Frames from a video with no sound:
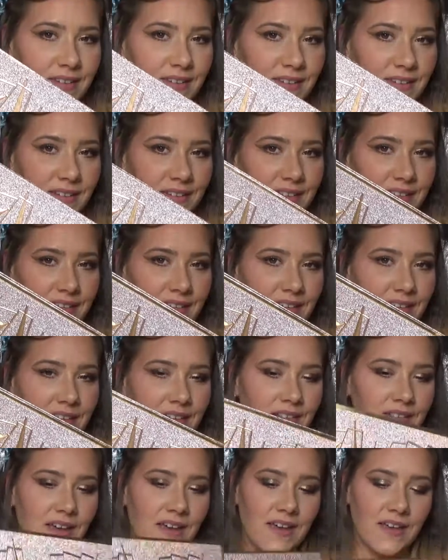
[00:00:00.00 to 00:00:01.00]
You see,
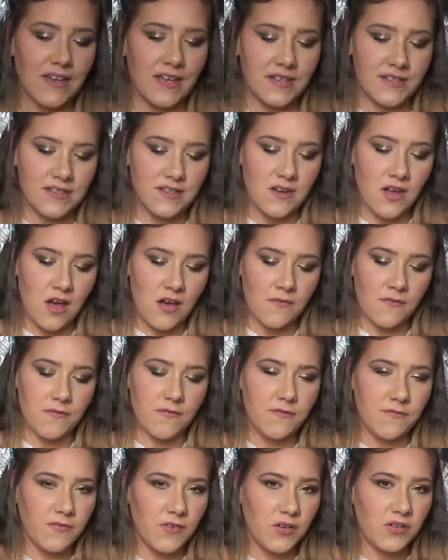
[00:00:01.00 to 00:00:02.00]
like, it's not
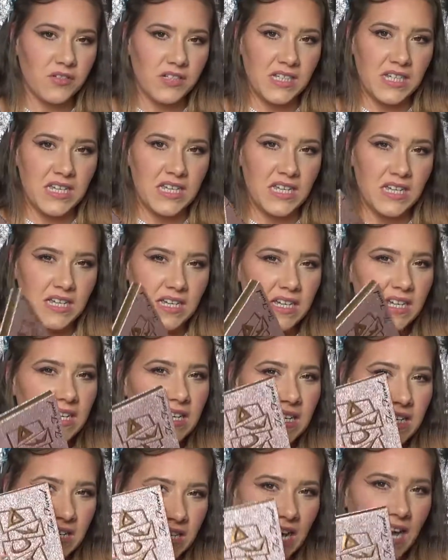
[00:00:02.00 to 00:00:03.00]
fully
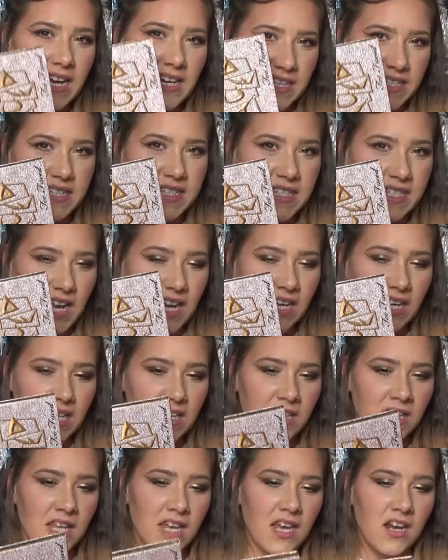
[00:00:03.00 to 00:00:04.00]
kind of stuck
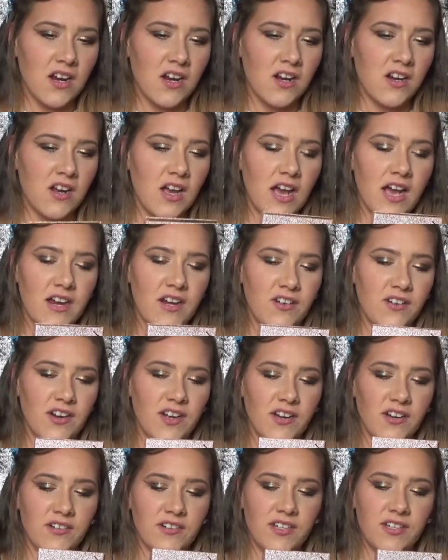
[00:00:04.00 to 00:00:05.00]
in there. I don't
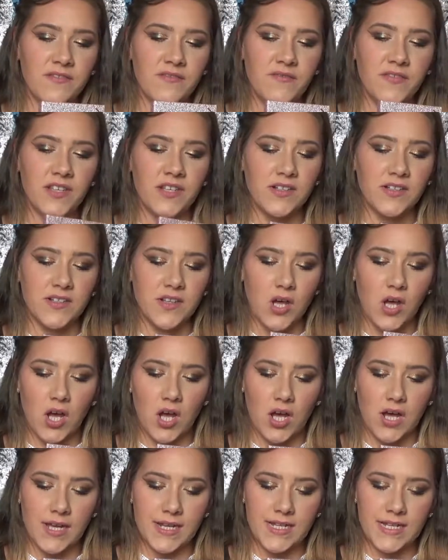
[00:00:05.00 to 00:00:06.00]
know. It feels
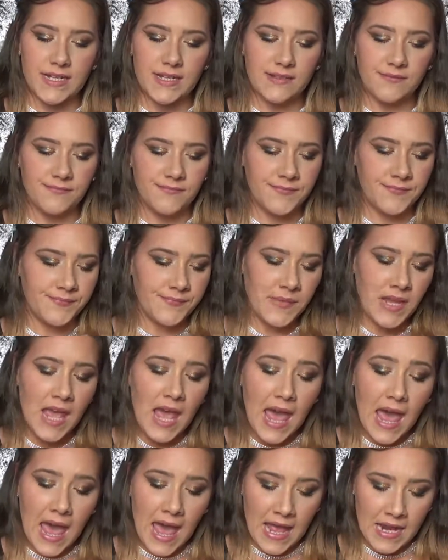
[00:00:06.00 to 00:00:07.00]
odd.
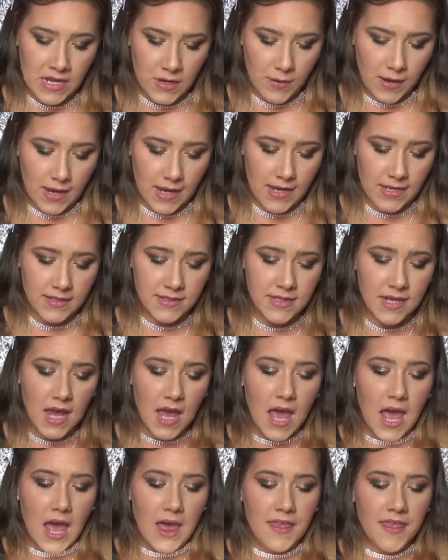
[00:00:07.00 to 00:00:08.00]
Anyways,
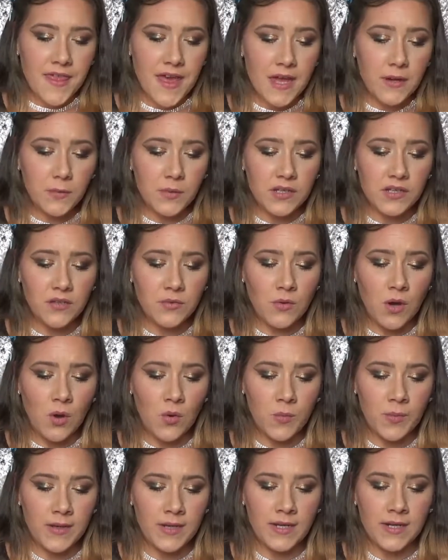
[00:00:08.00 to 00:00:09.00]
then when you
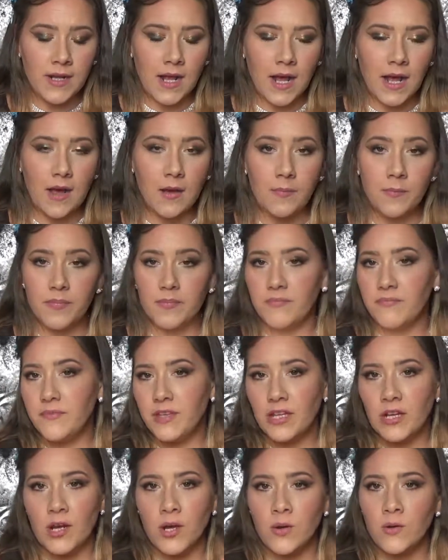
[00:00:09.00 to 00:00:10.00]
open it up,
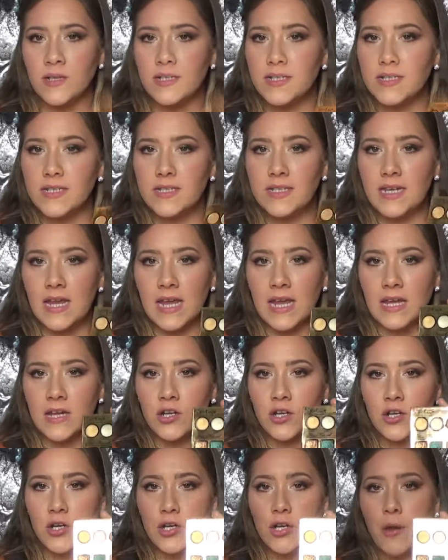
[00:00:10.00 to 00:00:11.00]
you know,
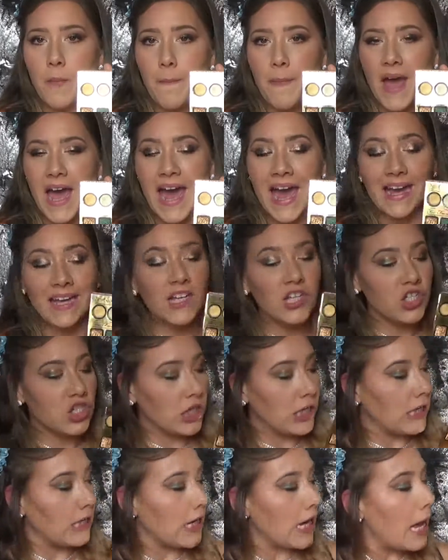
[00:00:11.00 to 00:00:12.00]
standard
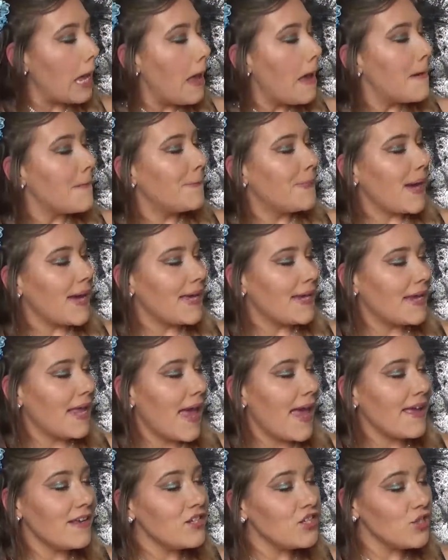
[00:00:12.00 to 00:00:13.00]
packaging, but
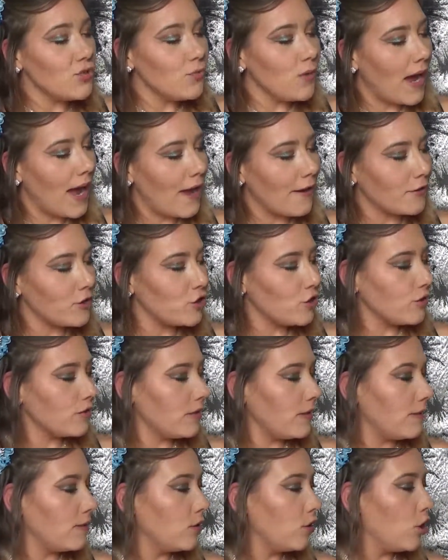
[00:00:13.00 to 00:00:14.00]
as you
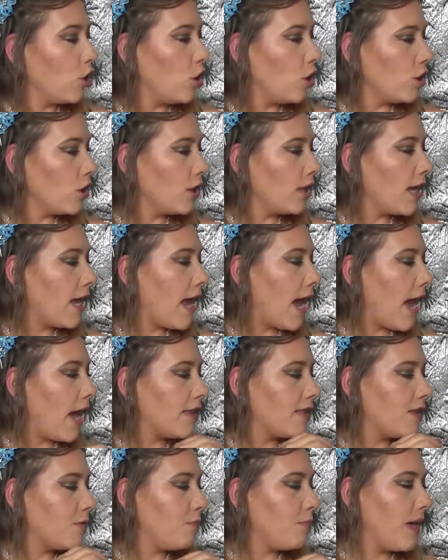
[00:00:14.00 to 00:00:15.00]
actually look
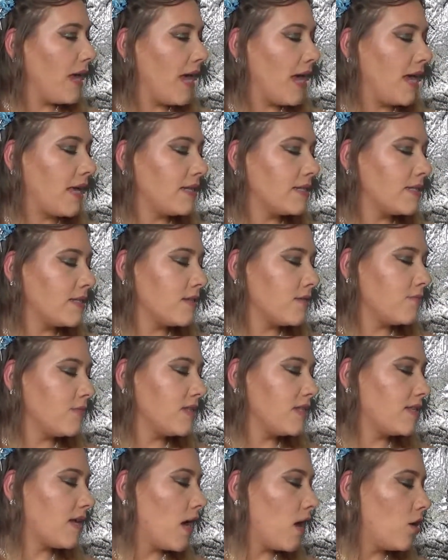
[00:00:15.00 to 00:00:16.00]
at the pans
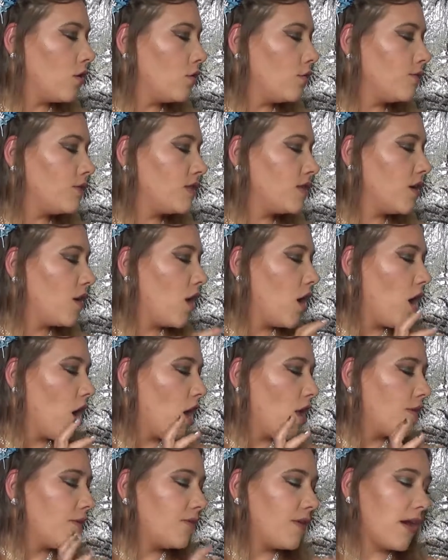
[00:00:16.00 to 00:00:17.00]
themselves,
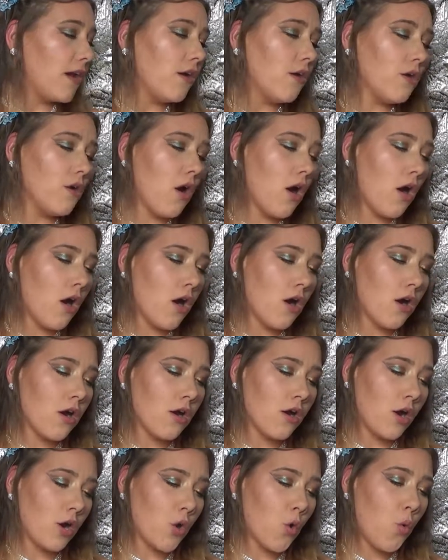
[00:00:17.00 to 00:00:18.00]
there
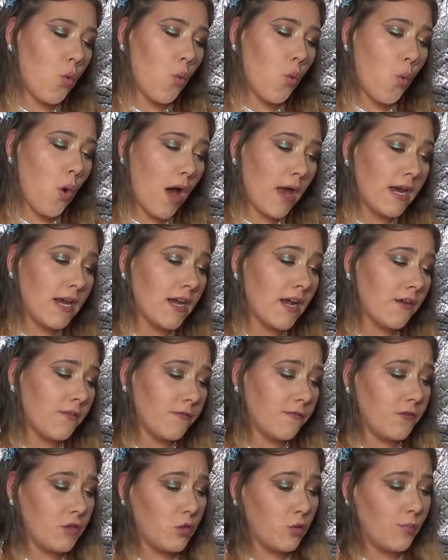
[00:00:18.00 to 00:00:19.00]
are quite a
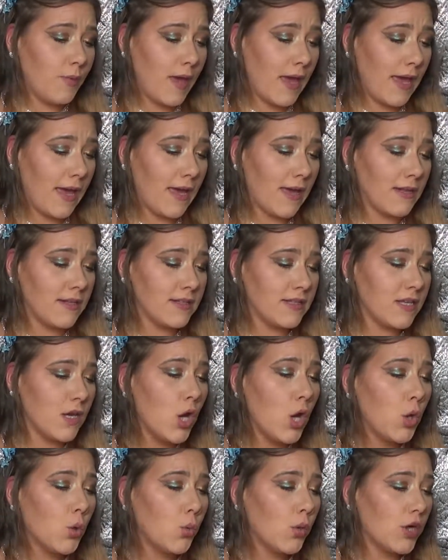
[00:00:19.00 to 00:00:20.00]
few pans
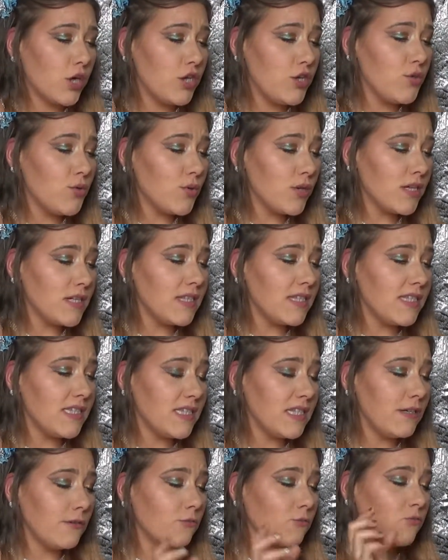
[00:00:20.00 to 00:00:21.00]
where you can
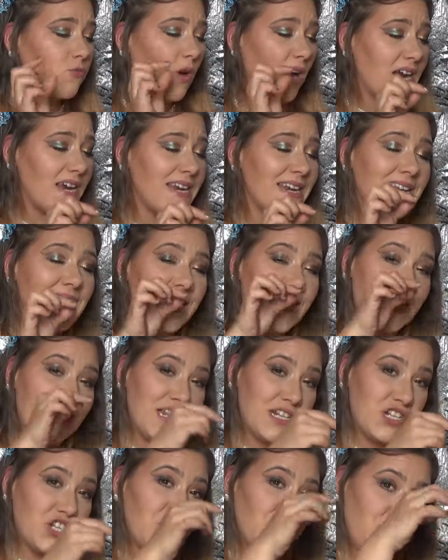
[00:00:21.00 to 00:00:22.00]
see right
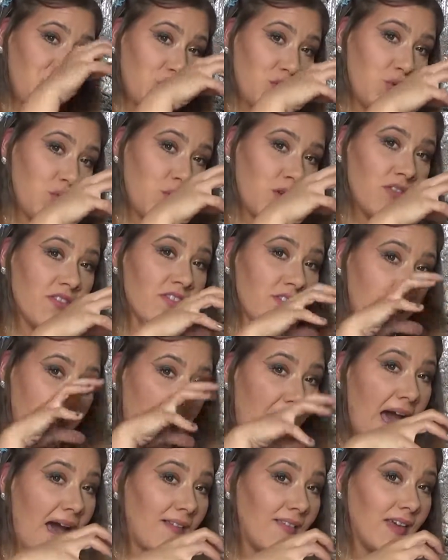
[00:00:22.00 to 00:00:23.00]
into the
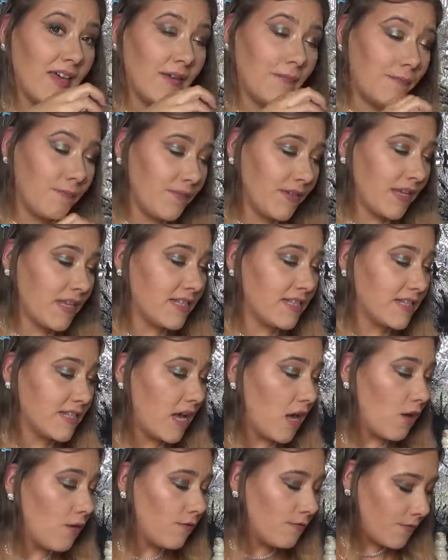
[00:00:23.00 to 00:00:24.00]
palette
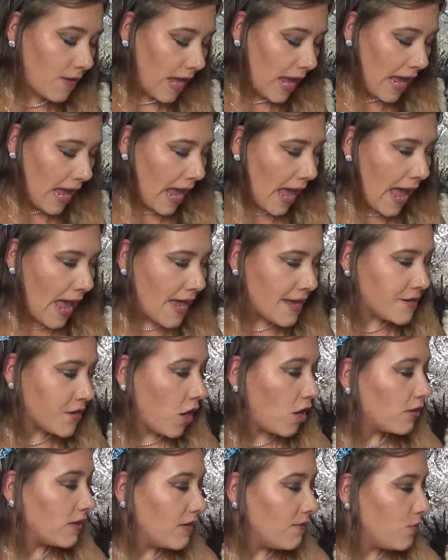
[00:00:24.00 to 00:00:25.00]
itself. And
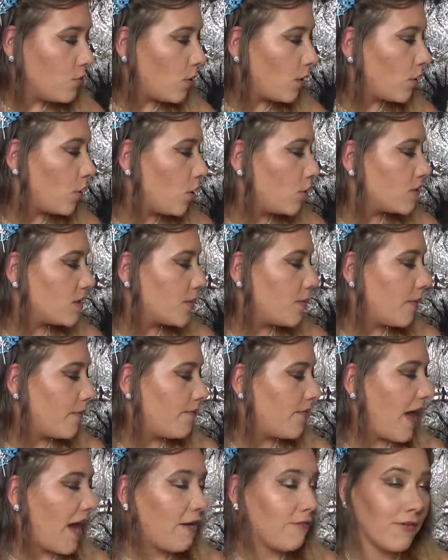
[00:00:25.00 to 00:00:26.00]
I'll give you a close-up of
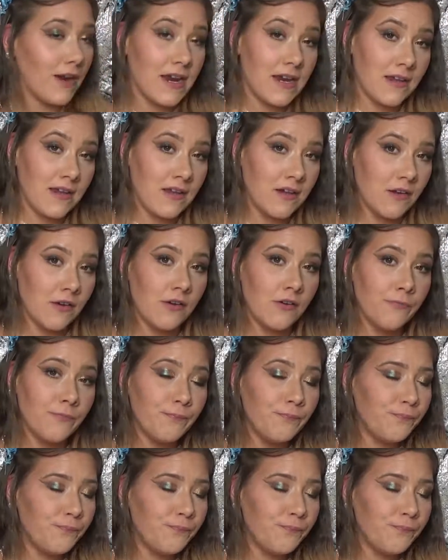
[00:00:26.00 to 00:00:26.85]
that right here.